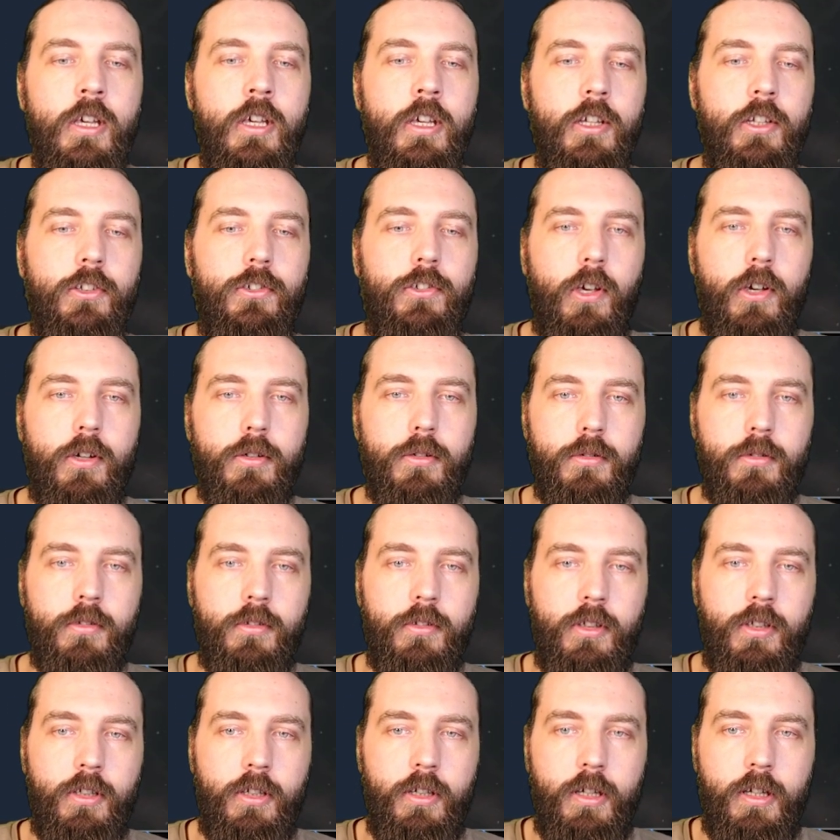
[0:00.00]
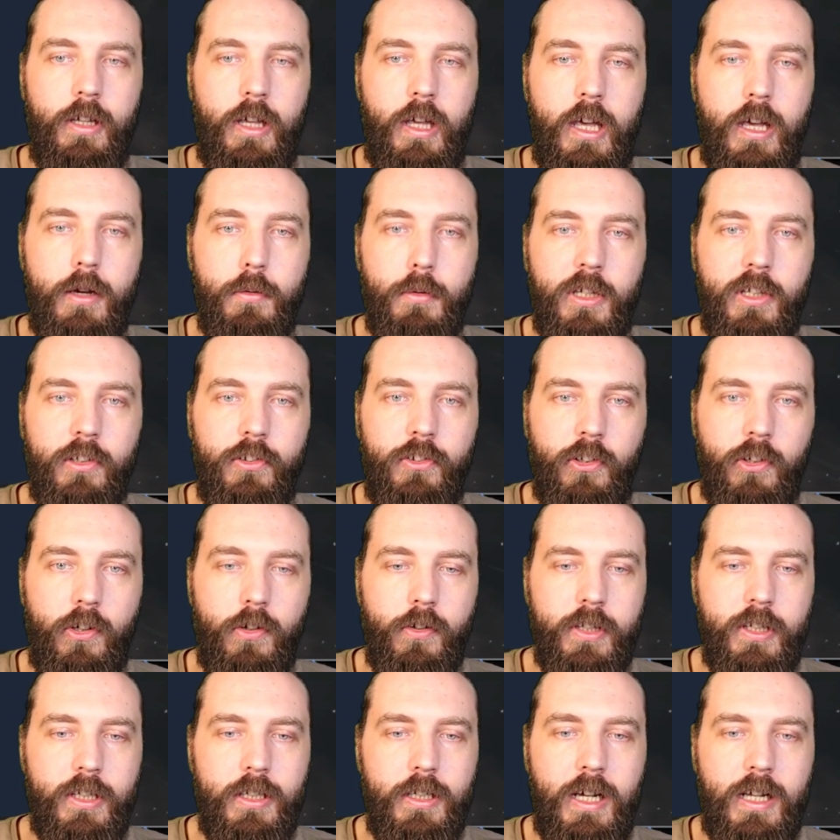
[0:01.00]
So here we can see
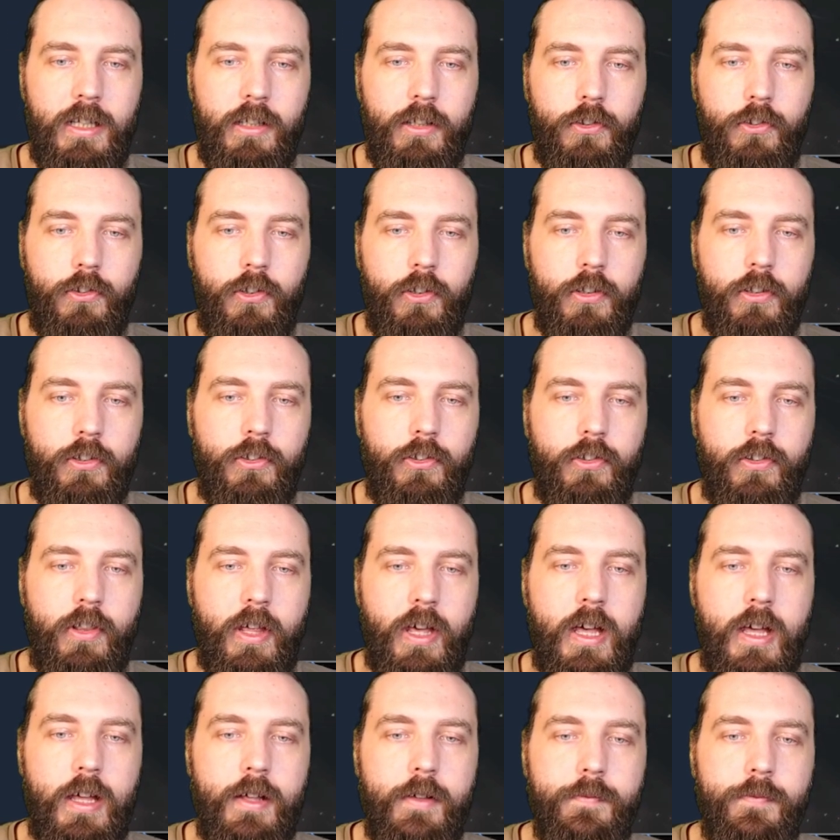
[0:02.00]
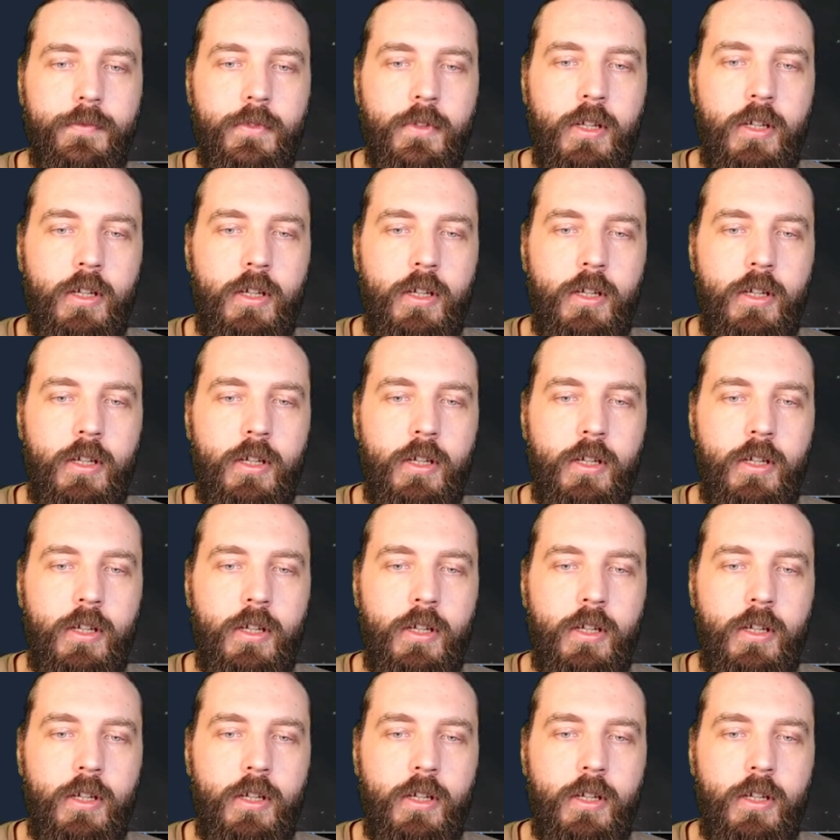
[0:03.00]
on the analysis that